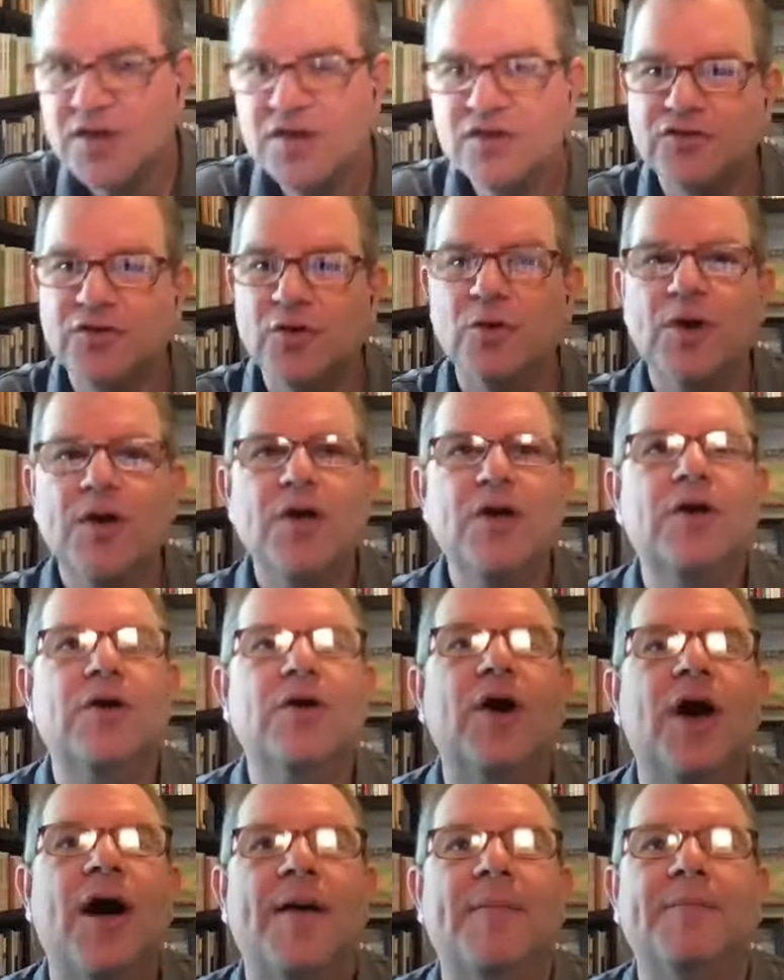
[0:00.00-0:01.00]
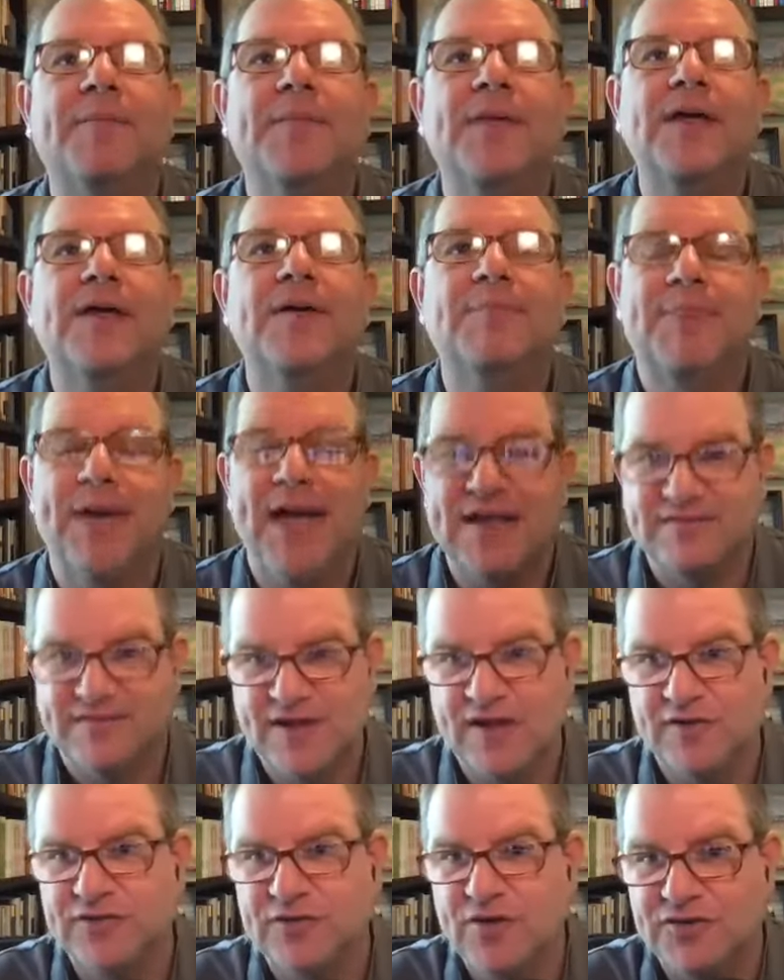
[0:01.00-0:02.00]
so um, bad
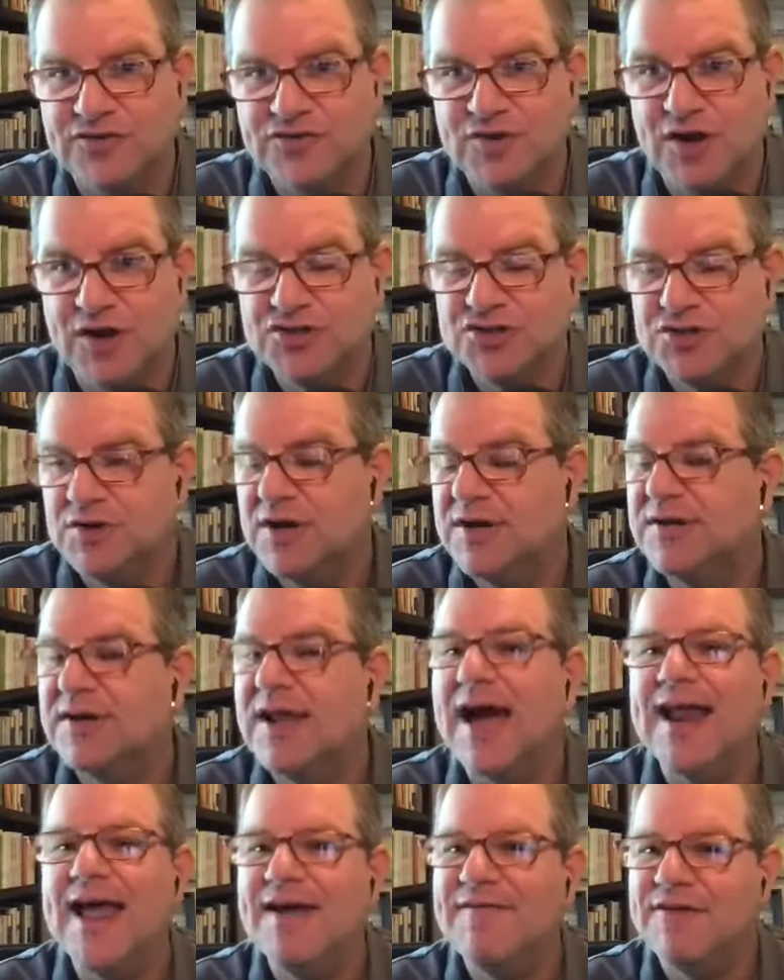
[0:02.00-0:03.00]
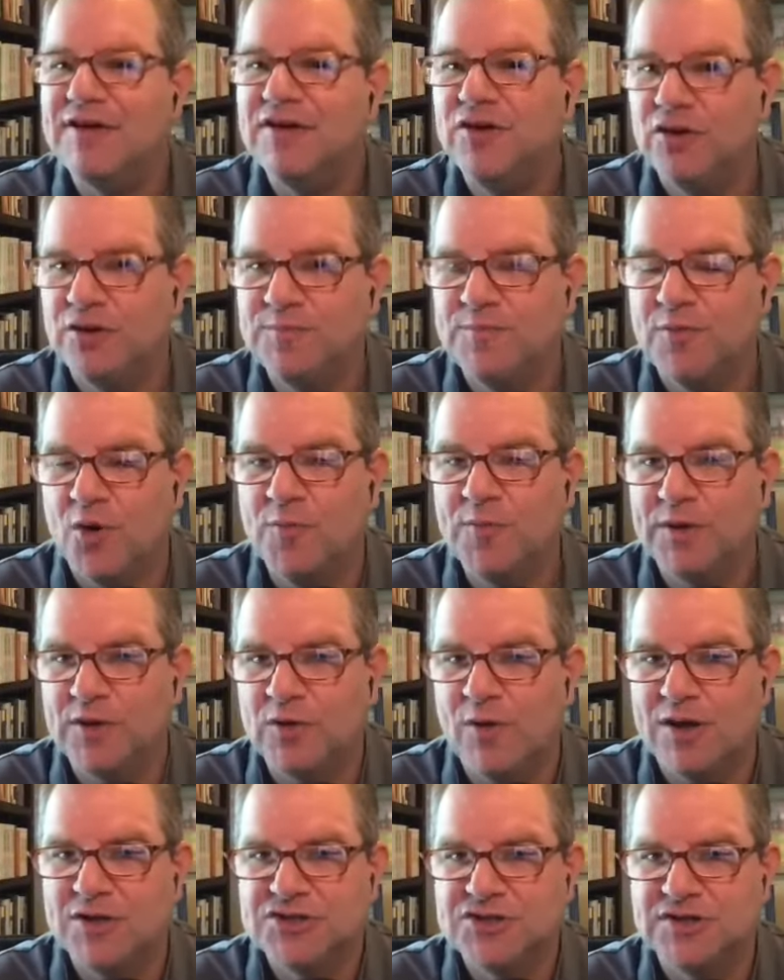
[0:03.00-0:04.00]
sales call structure, not having good probing
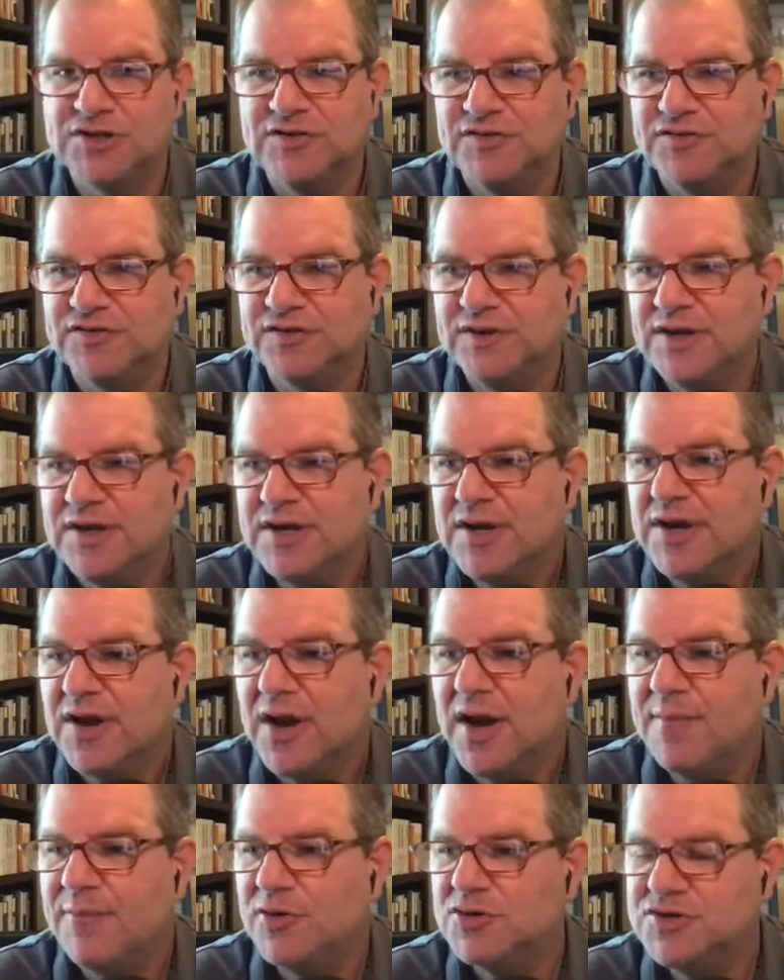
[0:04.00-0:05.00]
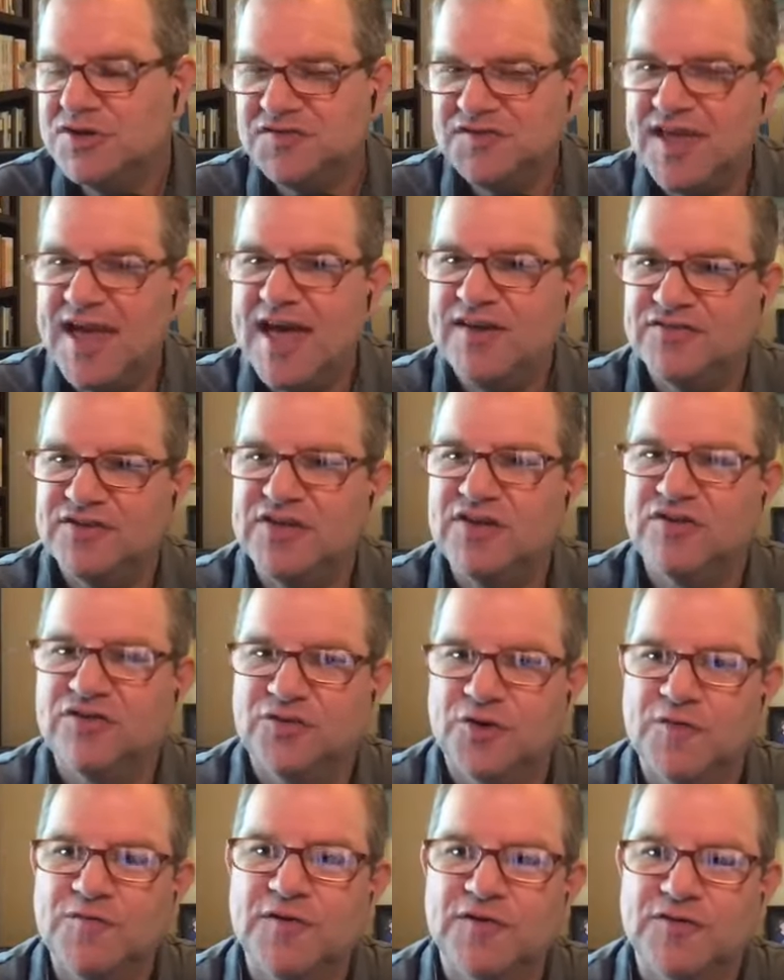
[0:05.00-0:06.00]
questions, um, or just asking
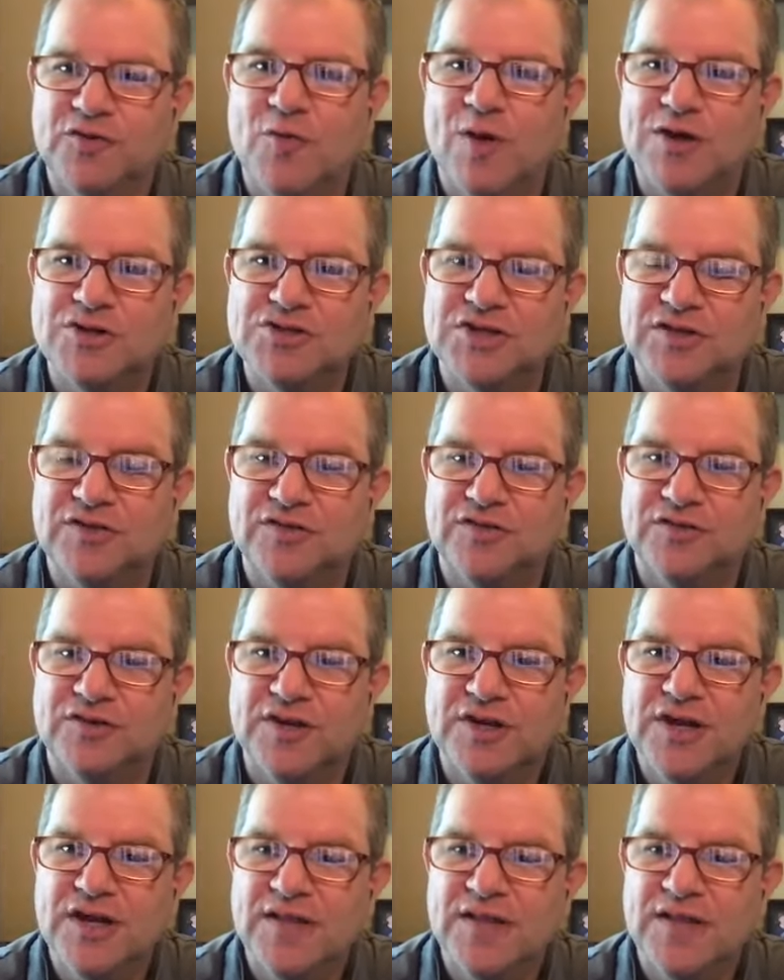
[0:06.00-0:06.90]
surface questions.